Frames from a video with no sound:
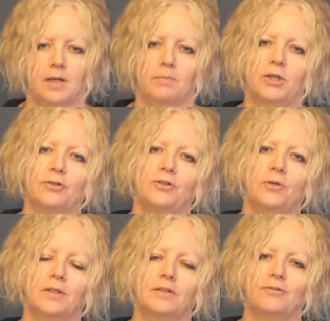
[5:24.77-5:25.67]
because
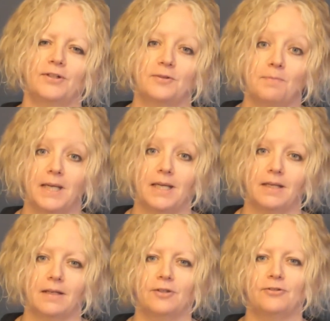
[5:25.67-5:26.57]
you can trust
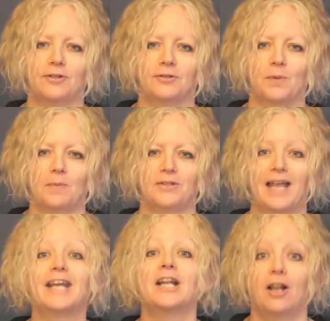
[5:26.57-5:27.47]
me and trust what I'm
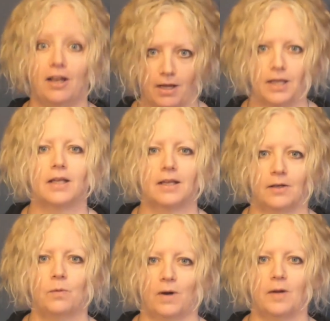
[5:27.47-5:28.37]
saying and
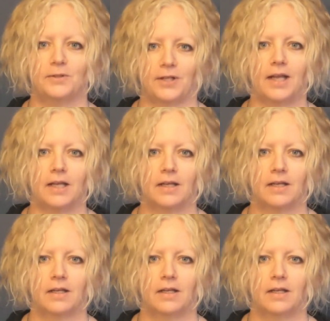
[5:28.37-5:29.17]
like what I'm saying,